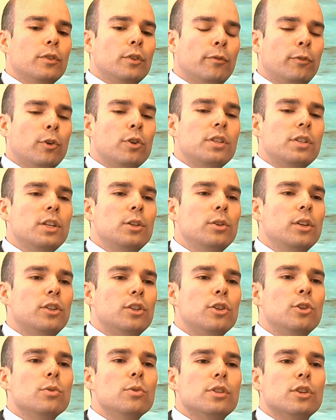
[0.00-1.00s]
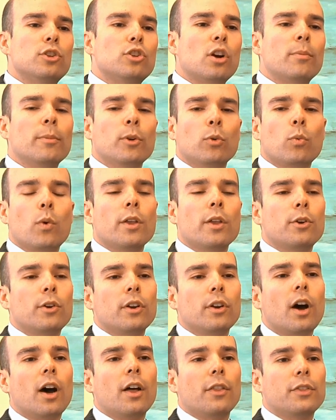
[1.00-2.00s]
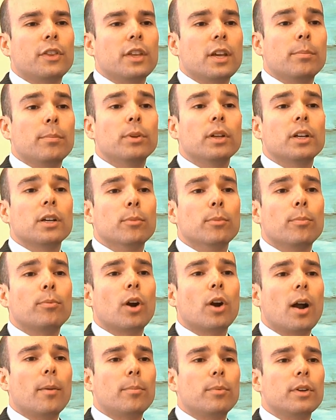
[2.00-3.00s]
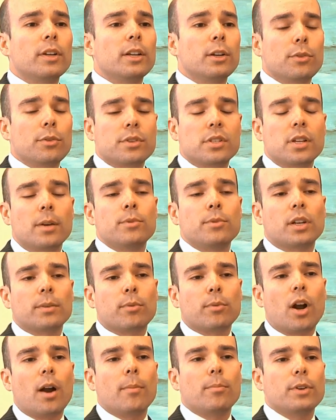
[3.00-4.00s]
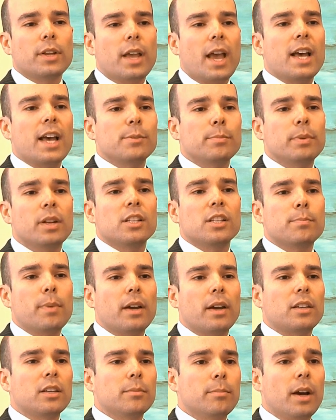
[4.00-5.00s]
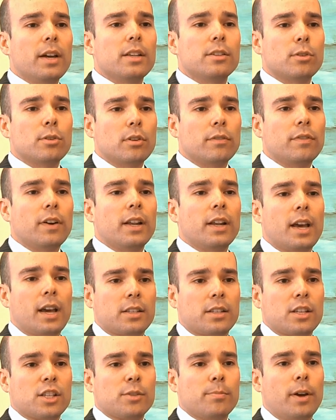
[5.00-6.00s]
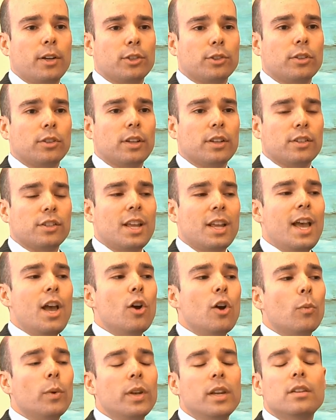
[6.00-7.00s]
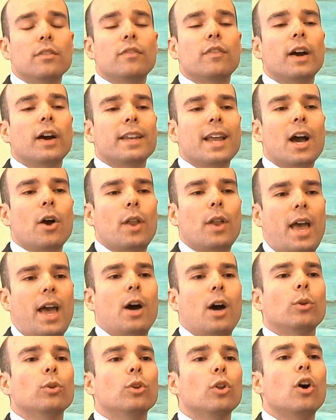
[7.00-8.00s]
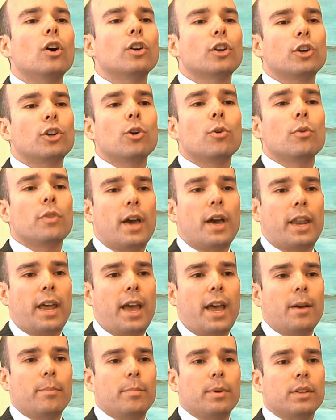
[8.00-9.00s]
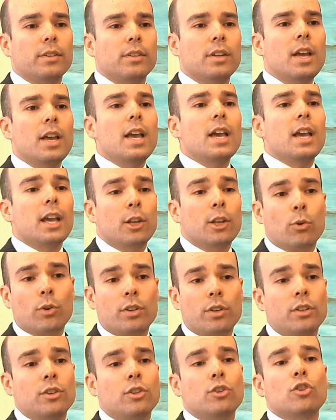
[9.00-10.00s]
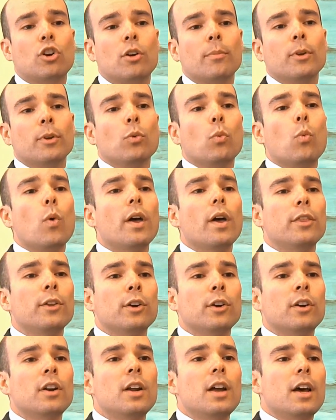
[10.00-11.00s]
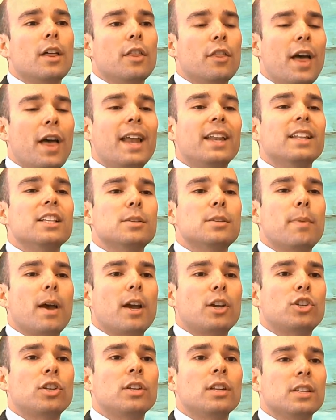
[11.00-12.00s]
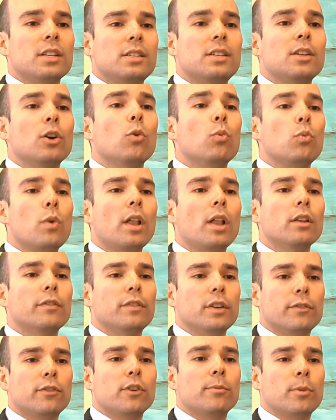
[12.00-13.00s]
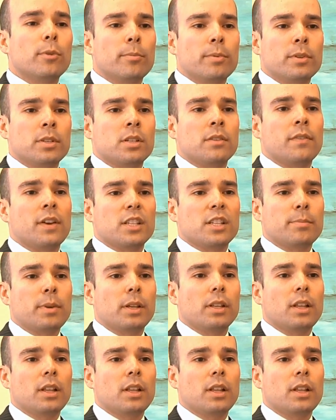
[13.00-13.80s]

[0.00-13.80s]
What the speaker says: The first thing you need to do is determine whether or not the applicable property or the subject property has been inspected by a certified access specialist. We need to find out how long ago that happened in order to determine whether that inspection is still relevant for purposes of SB